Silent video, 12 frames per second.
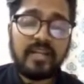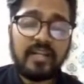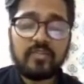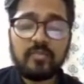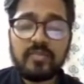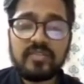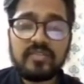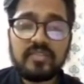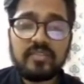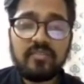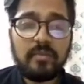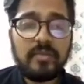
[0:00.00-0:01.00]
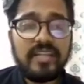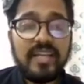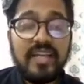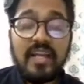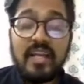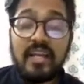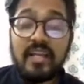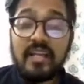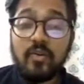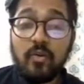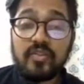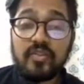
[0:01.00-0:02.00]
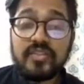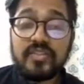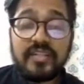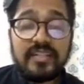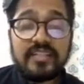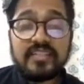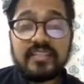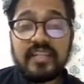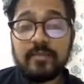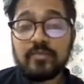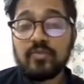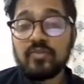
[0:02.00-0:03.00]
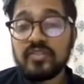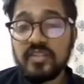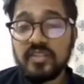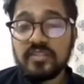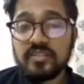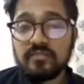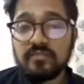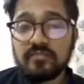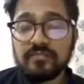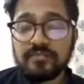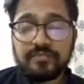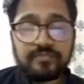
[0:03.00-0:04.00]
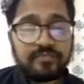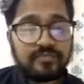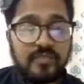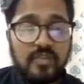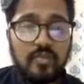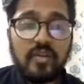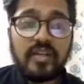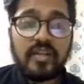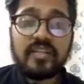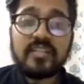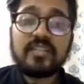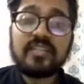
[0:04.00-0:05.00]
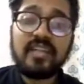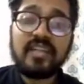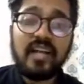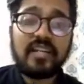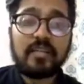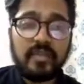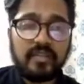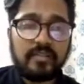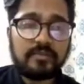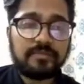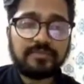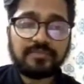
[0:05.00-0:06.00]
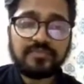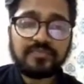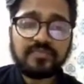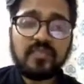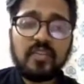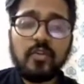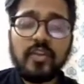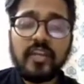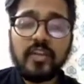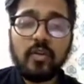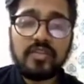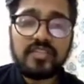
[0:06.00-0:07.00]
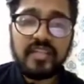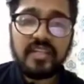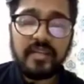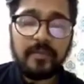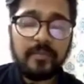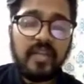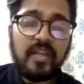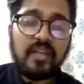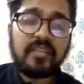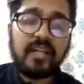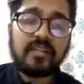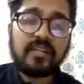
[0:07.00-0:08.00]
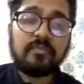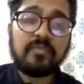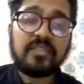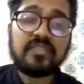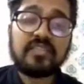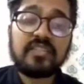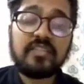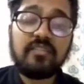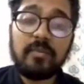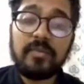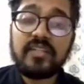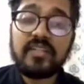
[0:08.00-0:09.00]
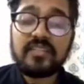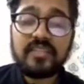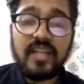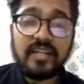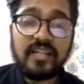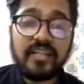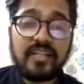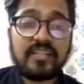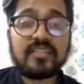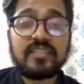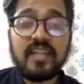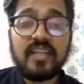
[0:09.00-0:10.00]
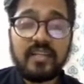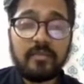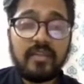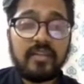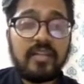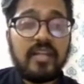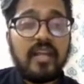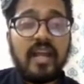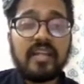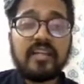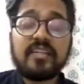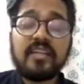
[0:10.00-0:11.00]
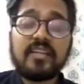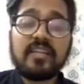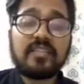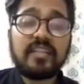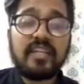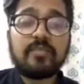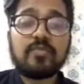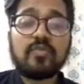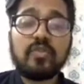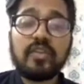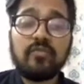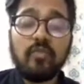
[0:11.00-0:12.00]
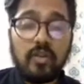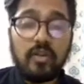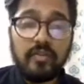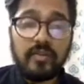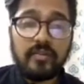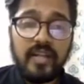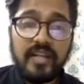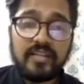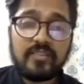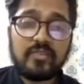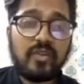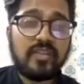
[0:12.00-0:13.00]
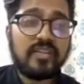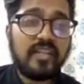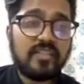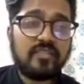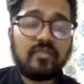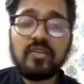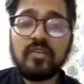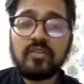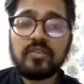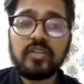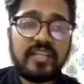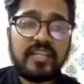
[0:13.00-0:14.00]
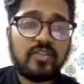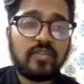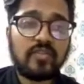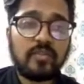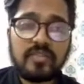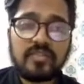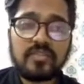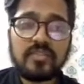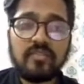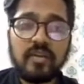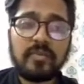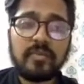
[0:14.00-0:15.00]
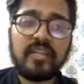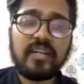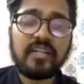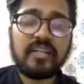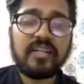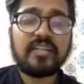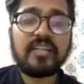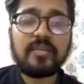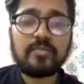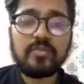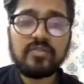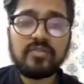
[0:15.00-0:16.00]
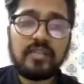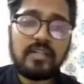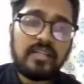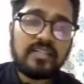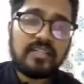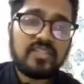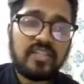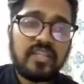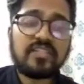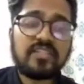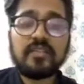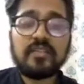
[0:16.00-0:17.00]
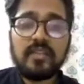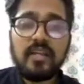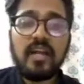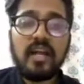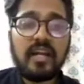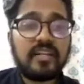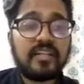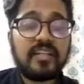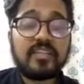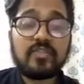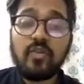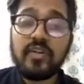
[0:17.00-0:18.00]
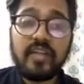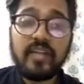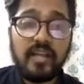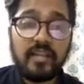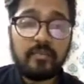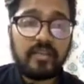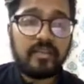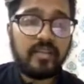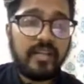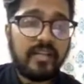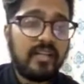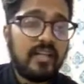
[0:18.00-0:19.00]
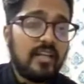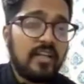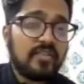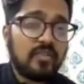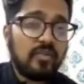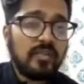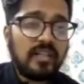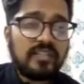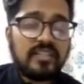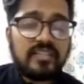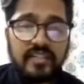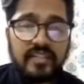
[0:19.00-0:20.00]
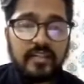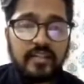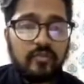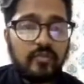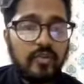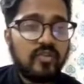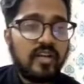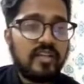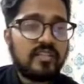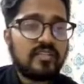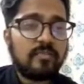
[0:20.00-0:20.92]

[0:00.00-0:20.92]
So business environment constantly keeps on changes, so it is dynamic. You cannot say that business environment is static, it's dynamic, and it does keeps on evolving, right? So it is the nature of the business environment that it keeps on changing, and it is quite dynamic, right? So I'll just read it out for you guys.